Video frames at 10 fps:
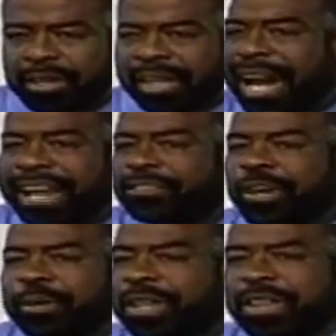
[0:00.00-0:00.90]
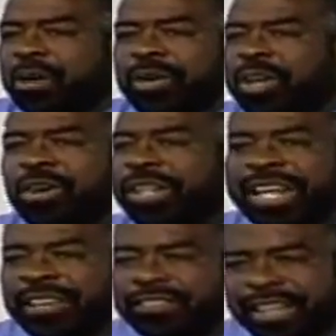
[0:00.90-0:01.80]
The guy told me there were no
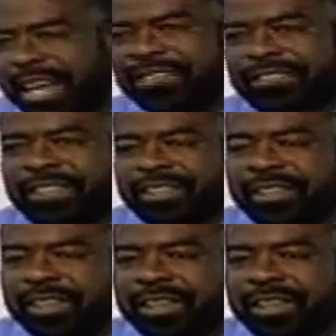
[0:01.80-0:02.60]
liens against it.